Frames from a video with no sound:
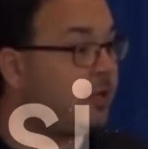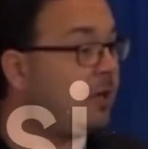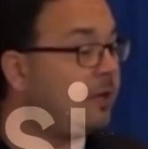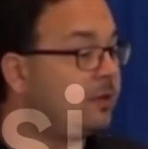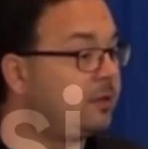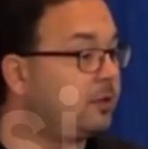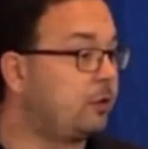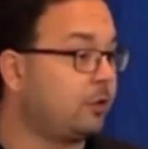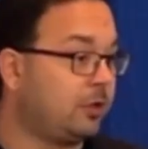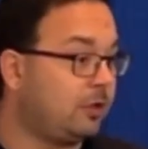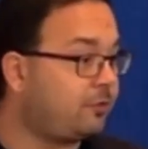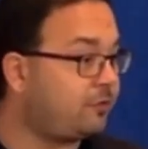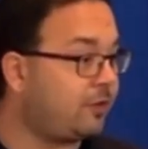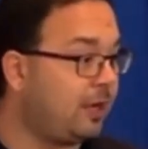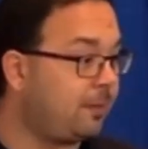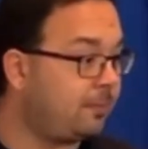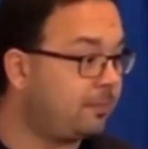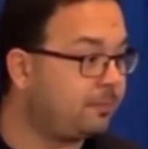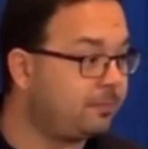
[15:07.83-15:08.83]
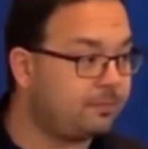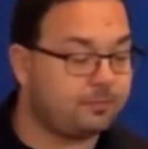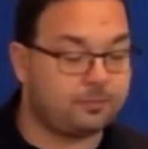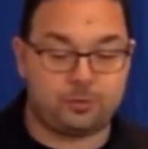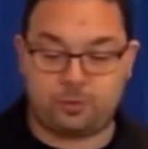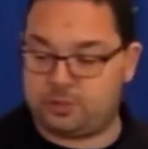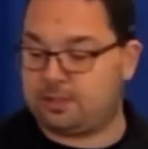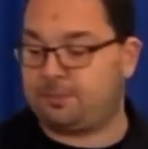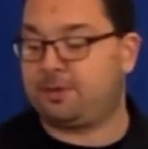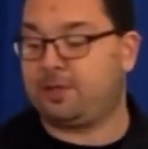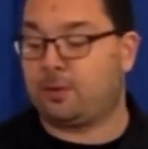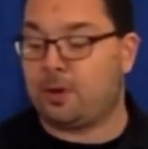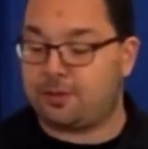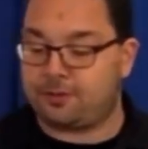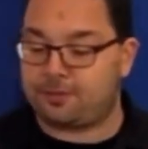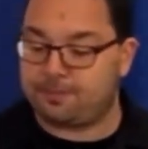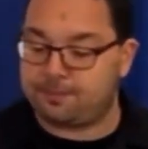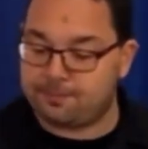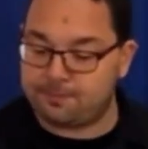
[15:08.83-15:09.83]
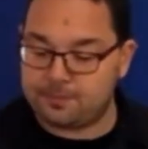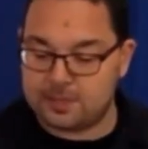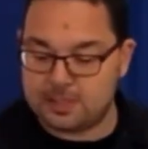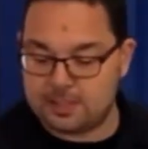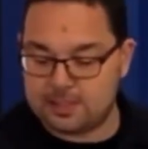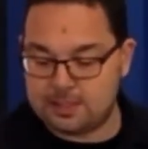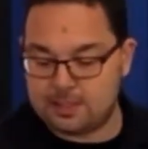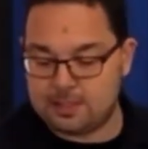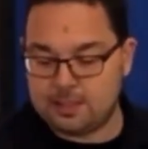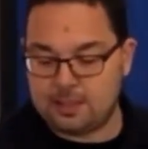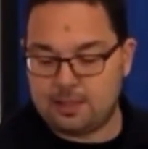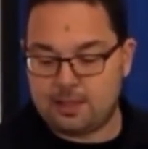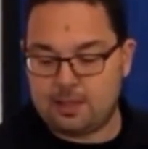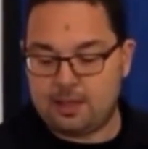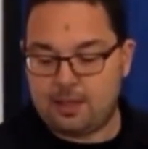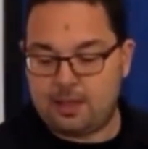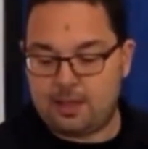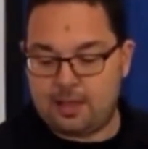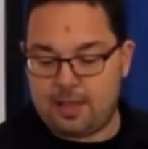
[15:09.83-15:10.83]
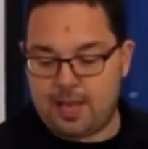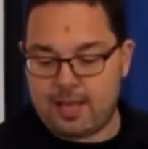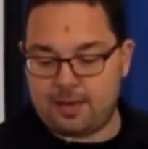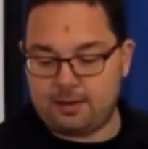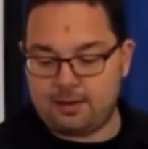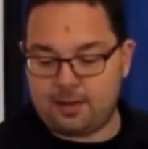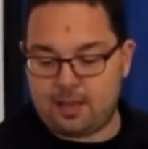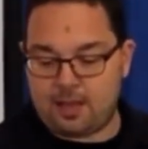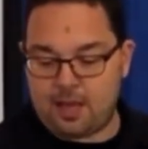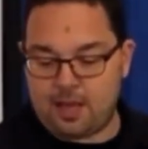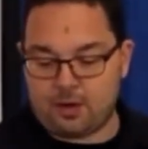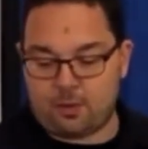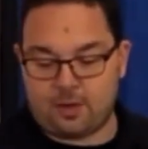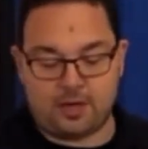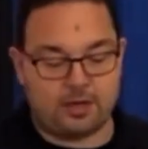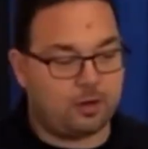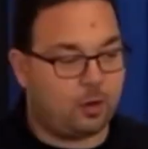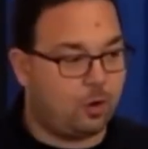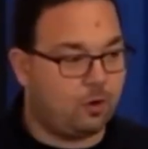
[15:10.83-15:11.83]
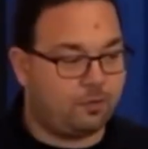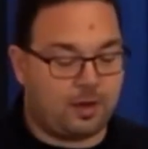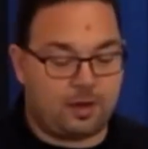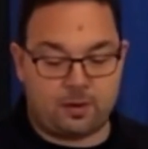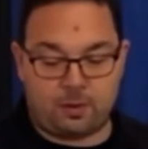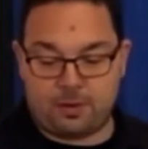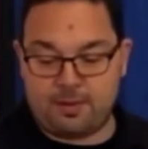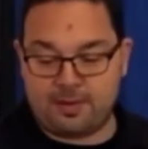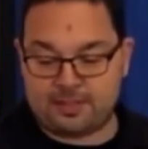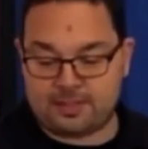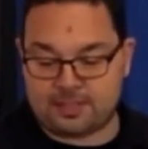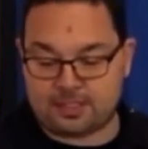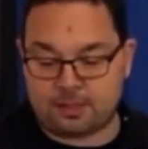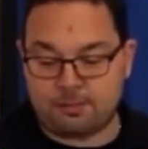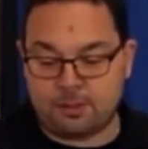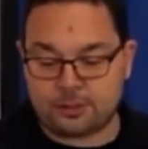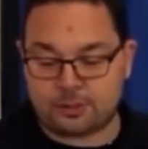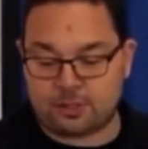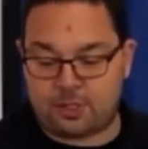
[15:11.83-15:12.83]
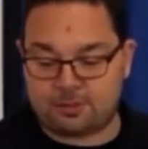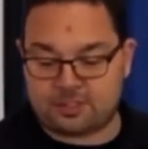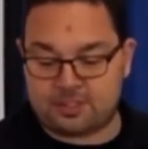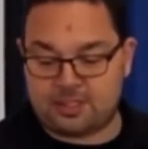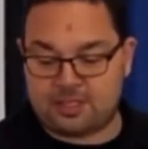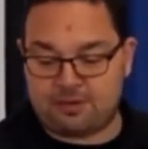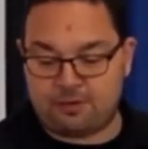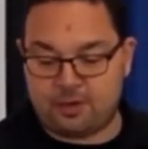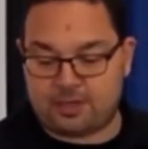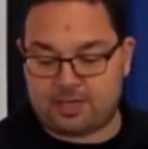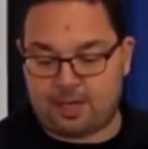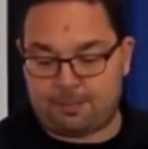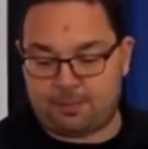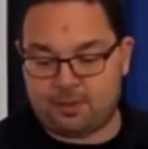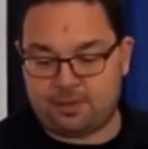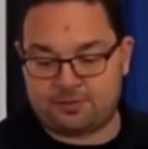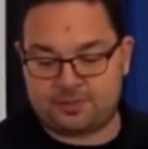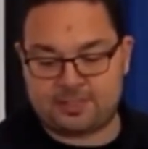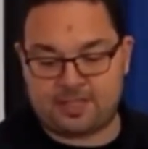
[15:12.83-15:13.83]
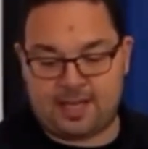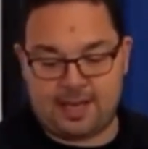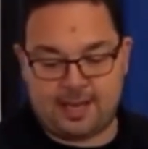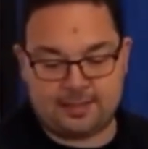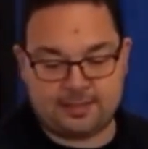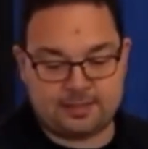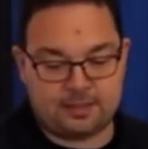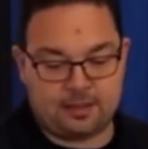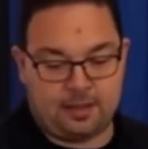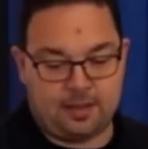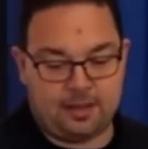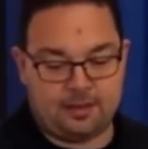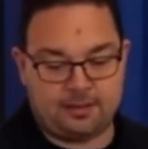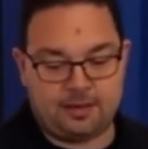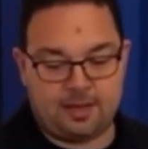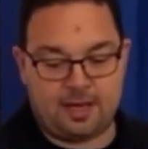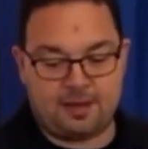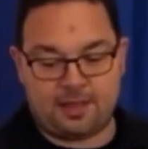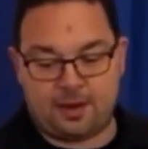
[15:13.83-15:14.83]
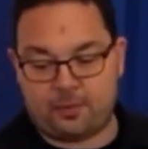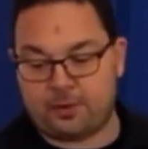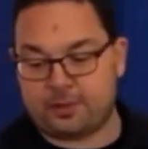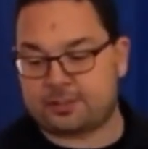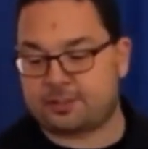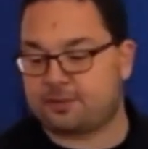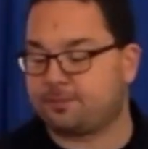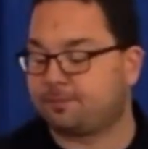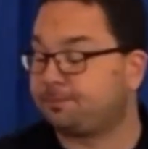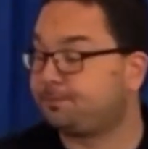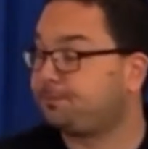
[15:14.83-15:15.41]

on, learn from, do something with. And I don't want to make this a commercial. I'm just going to give you a couple of slides on how that works.